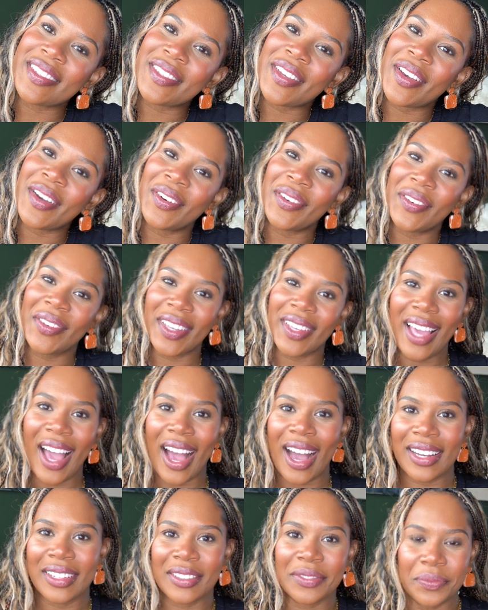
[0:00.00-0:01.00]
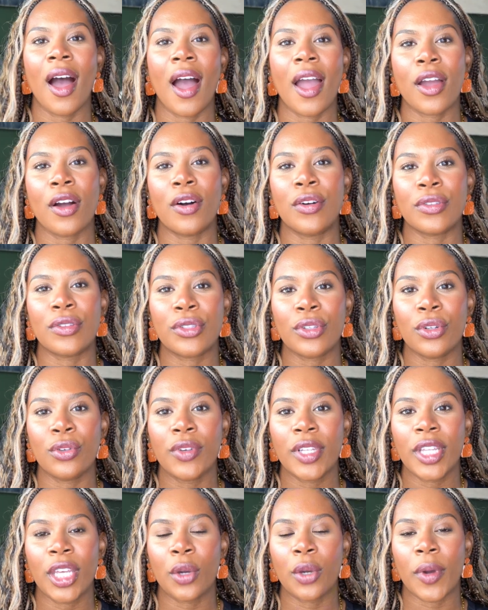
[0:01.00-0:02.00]
So yeah, I also
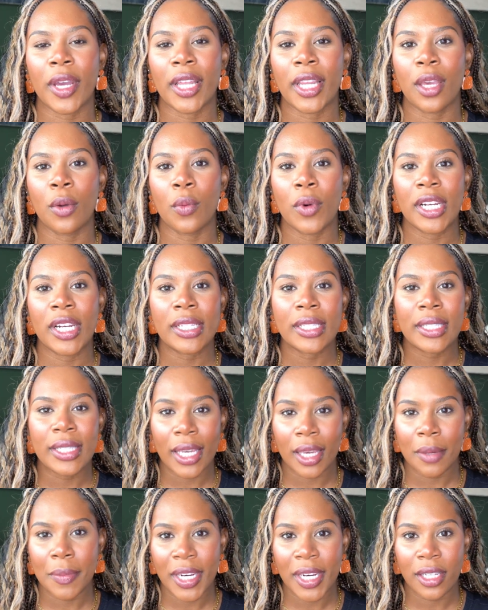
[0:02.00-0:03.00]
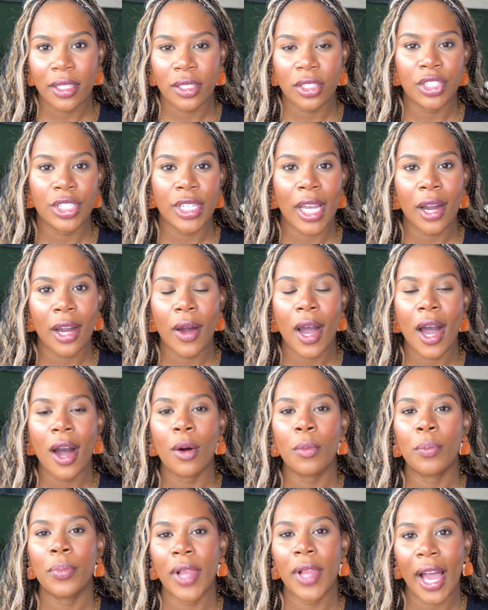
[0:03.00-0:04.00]
really quickly wanted to take a minute to shout
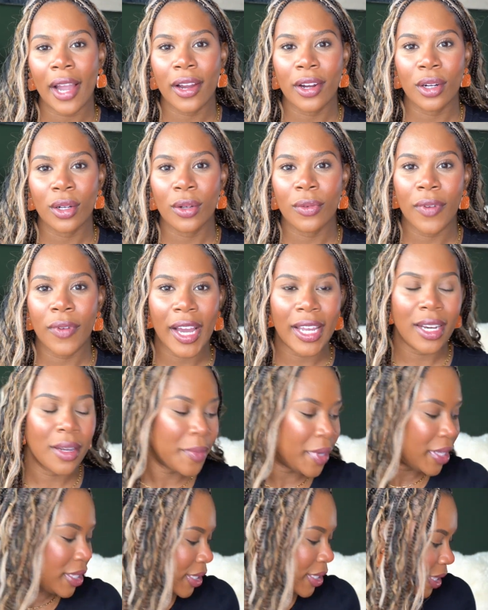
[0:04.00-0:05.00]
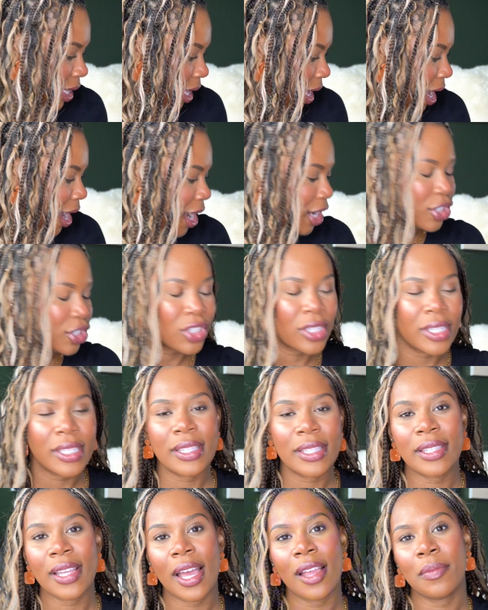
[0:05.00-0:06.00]
out Black Girl Vitamins. They actually
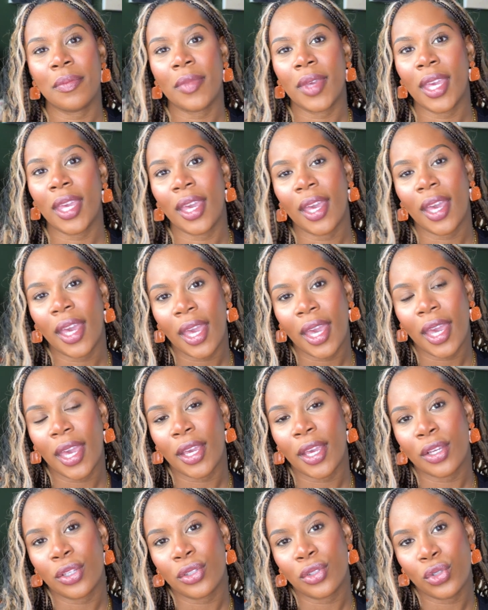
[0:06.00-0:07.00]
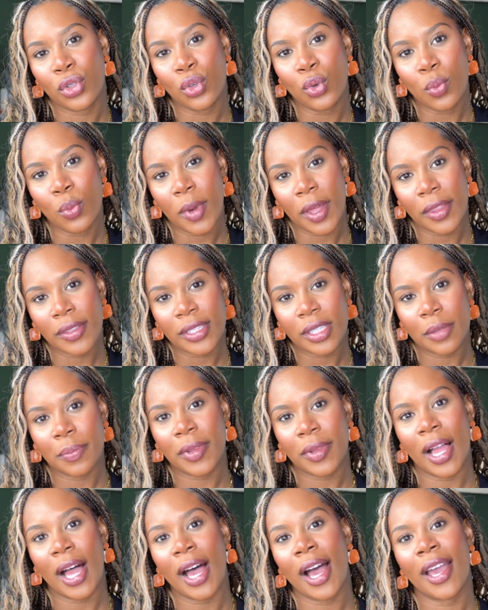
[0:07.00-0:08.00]
sent me a 2-month
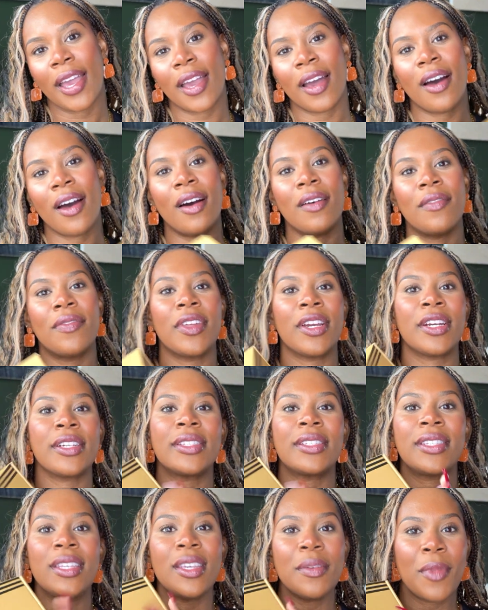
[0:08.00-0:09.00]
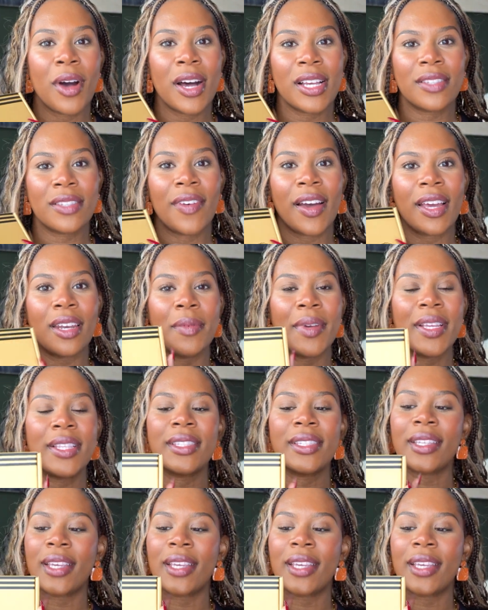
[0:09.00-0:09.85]
supply of their sea moss vitamins.